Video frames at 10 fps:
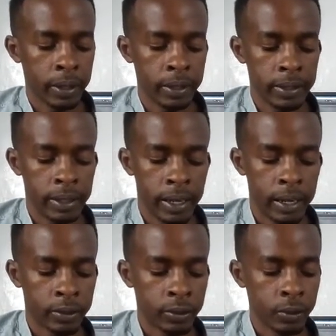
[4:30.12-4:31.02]
as
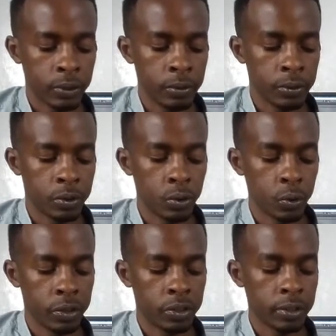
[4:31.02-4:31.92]
so. So you
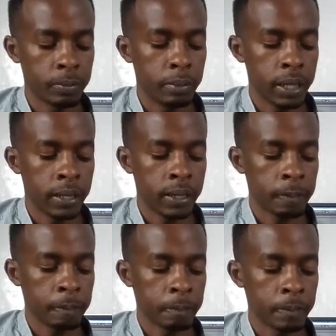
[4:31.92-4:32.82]
just bar
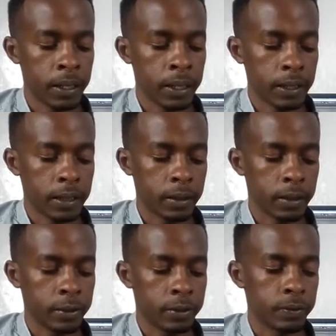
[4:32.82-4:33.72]
the
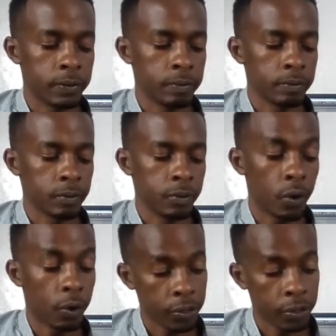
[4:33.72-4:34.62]
4th
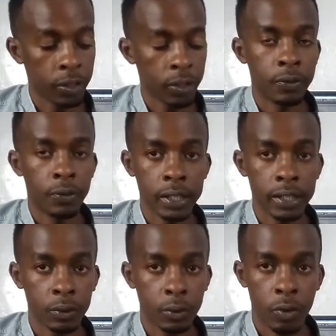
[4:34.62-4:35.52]
fret with
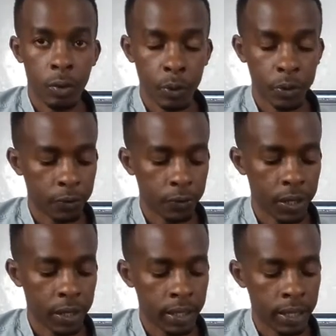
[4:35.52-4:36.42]
your pointer finger,
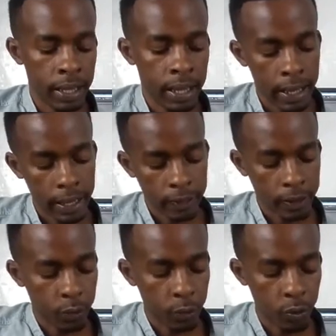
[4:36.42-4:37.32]
and then with
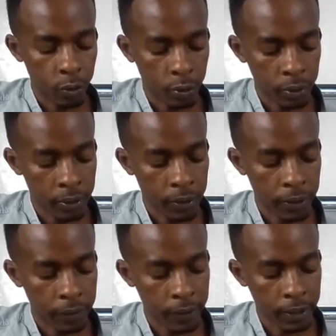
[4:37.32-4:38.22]
your ring
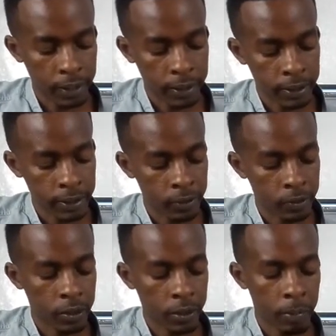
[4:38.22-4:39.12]
finger string number
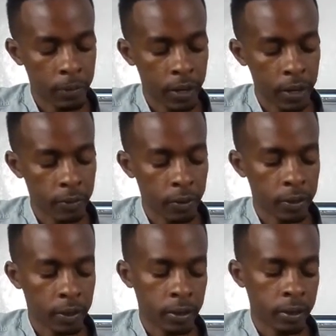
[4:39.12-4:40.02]
5 on the
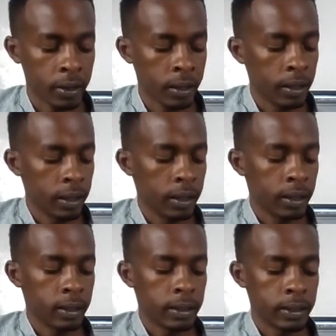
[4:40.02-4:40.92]

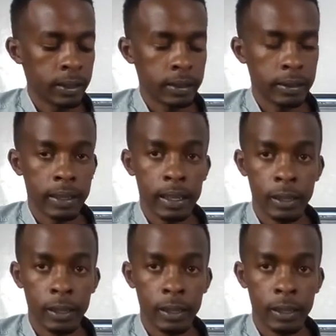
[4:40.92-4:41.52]
8th